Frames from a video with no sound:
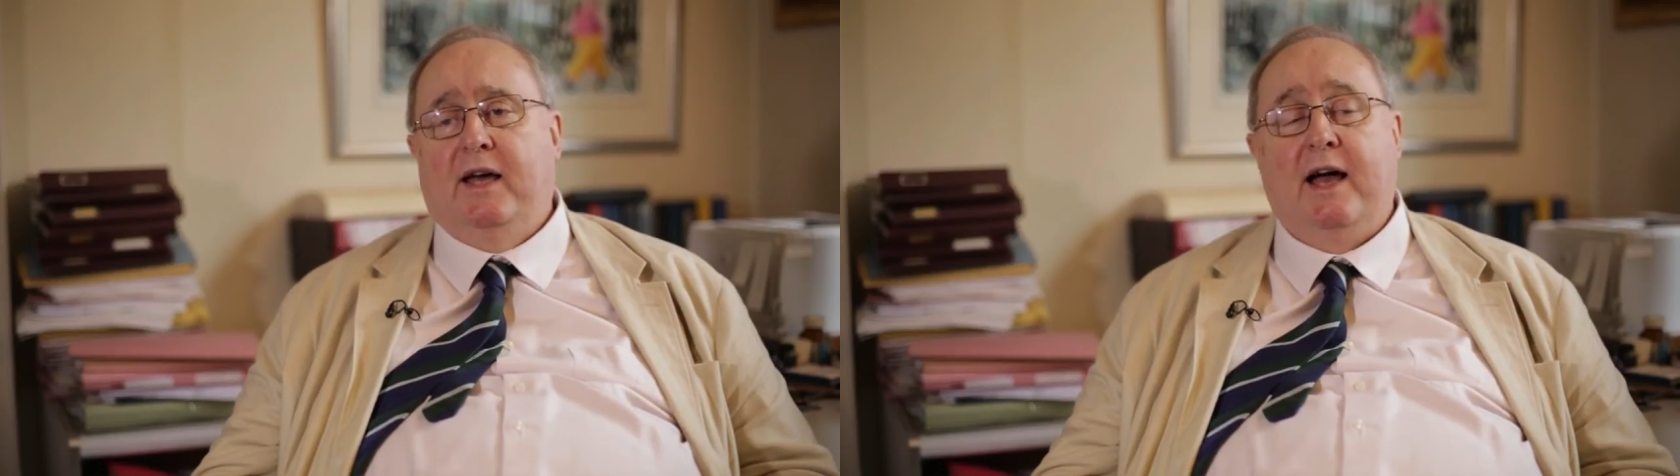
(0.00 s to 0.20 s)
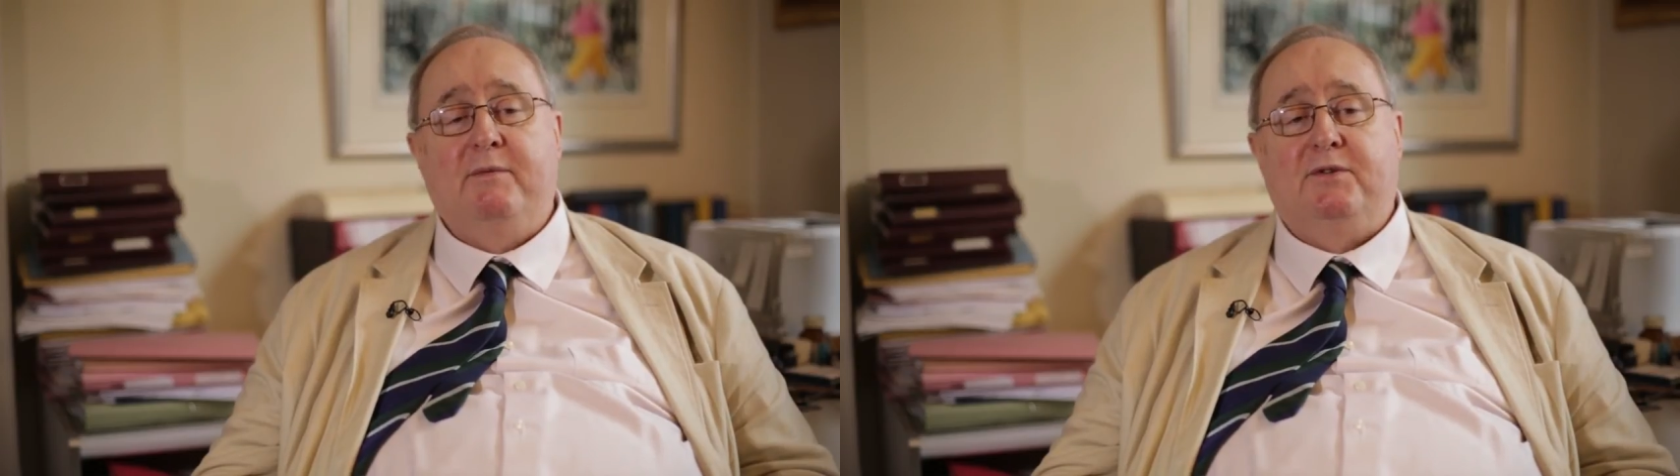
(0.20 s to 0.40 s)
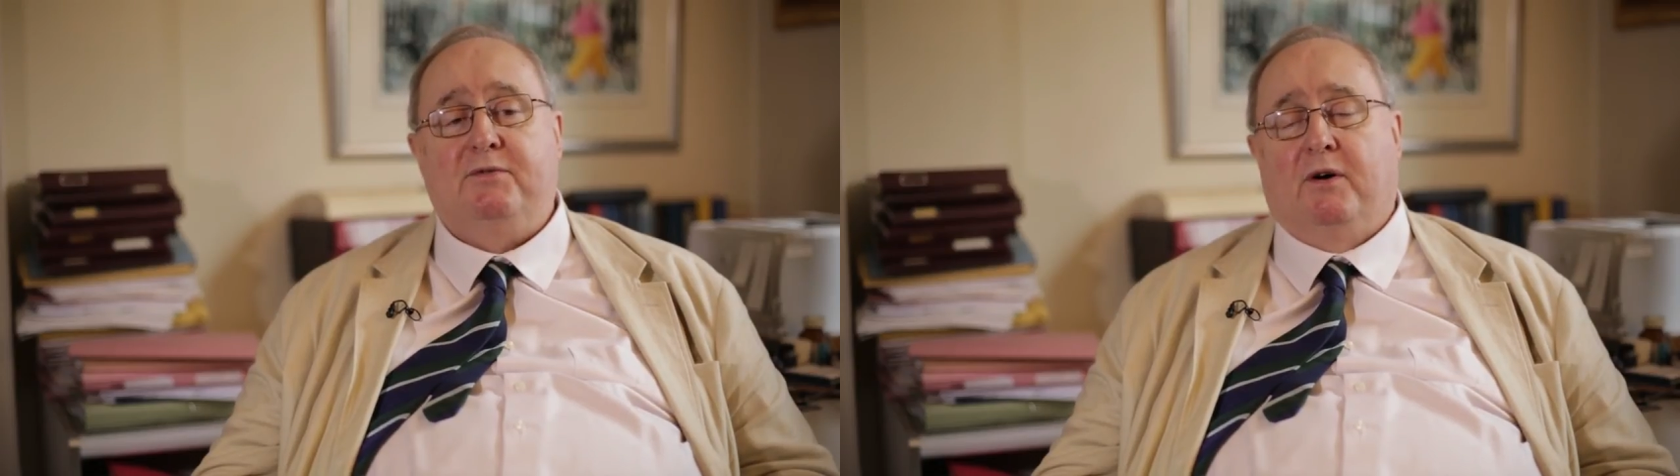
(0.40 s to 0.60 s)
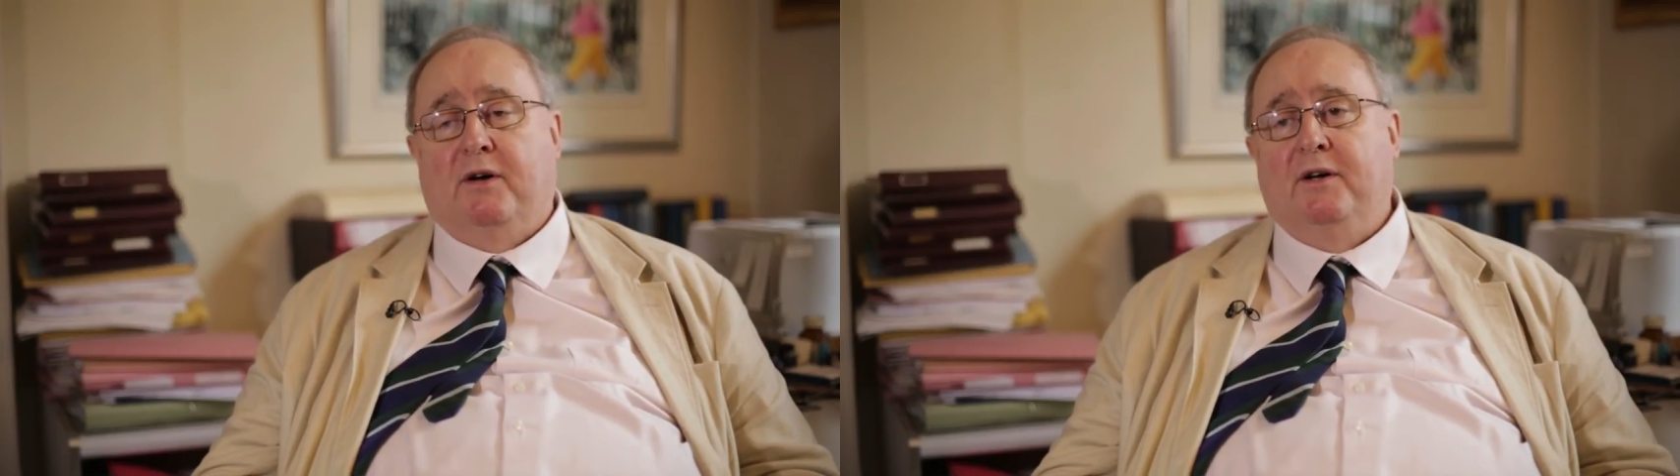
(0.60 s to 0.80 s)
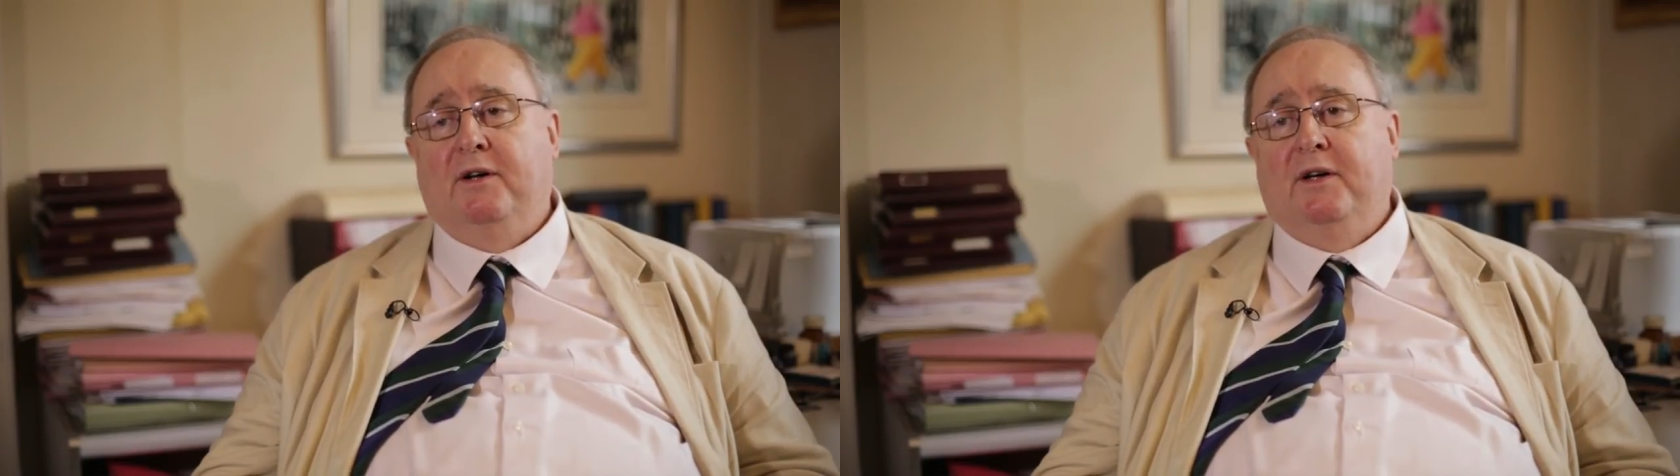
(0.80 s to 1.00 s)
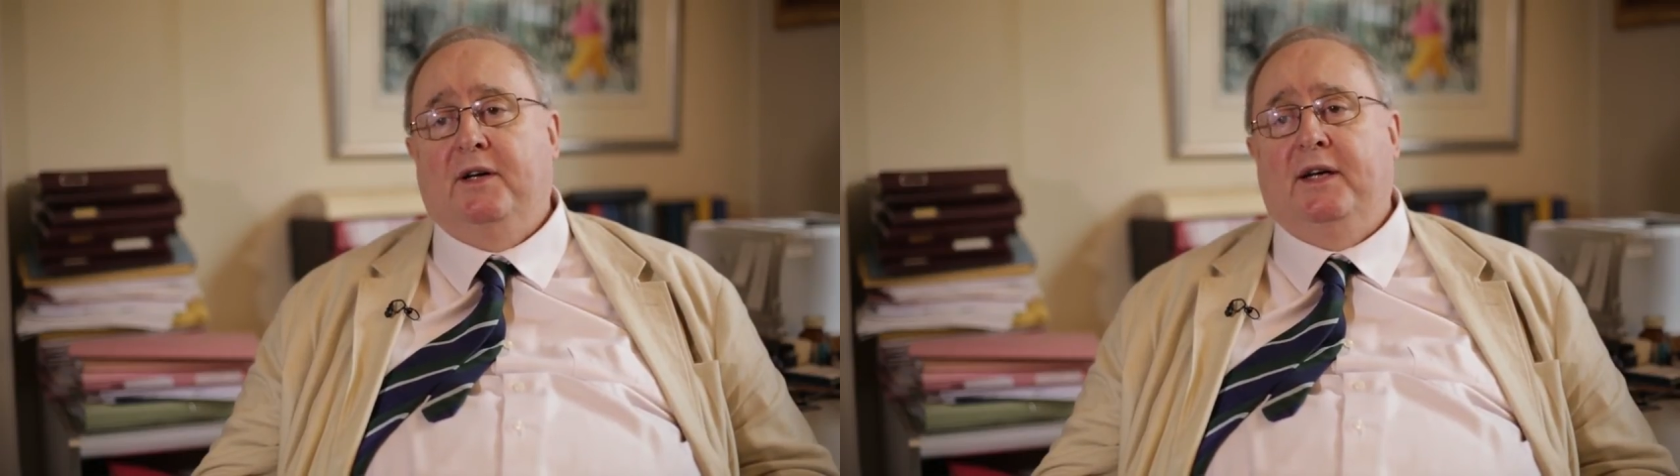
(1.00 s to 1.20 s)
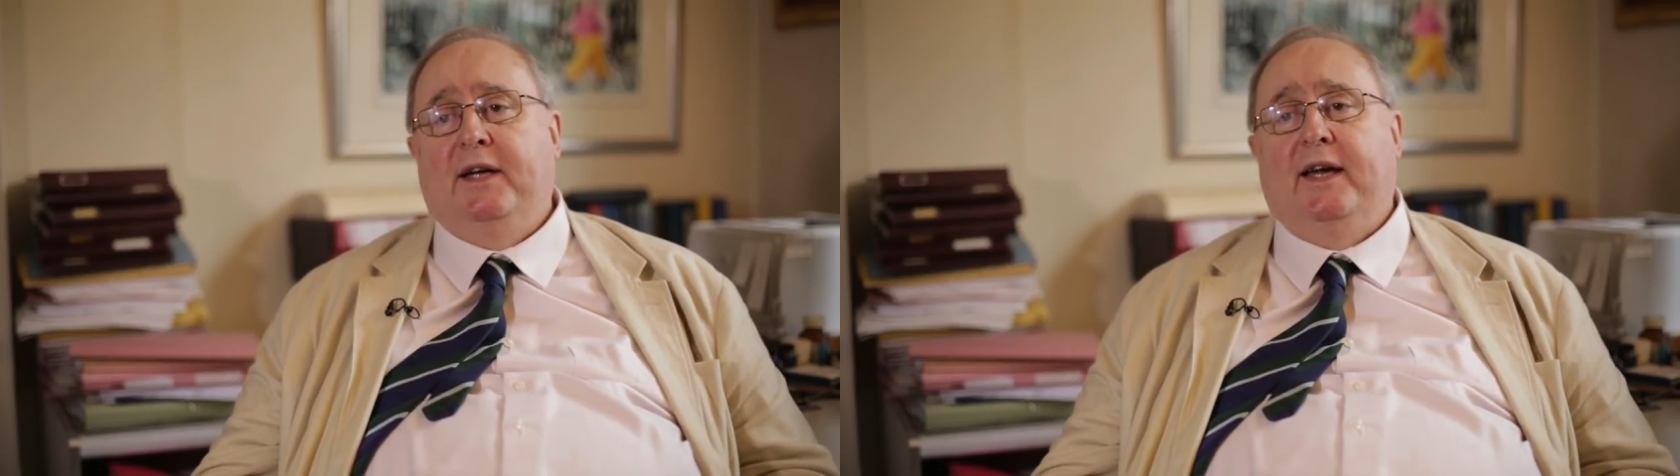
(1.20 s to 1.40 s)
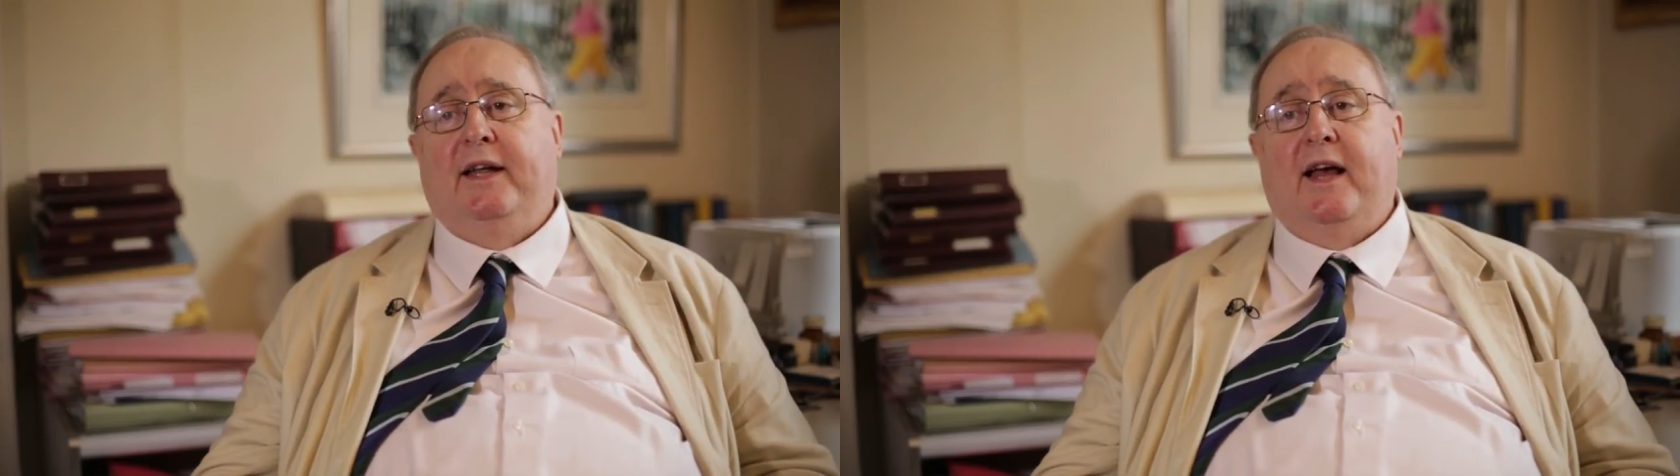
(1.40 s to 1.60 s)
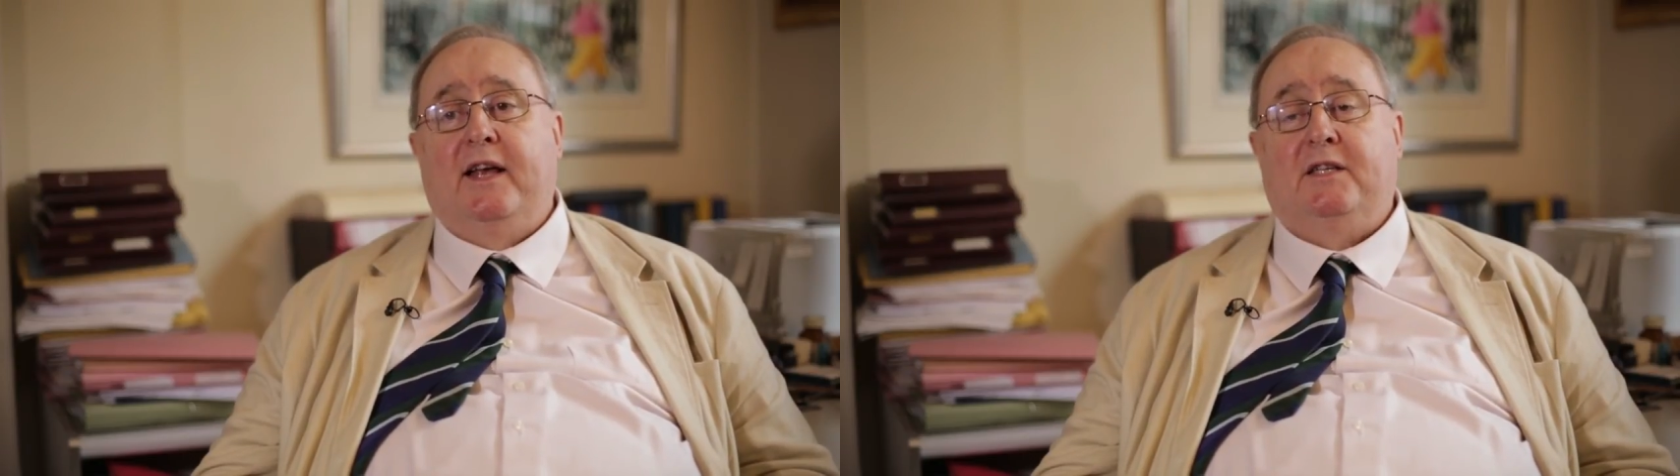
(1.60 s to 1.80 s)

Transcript: I was wrong, and I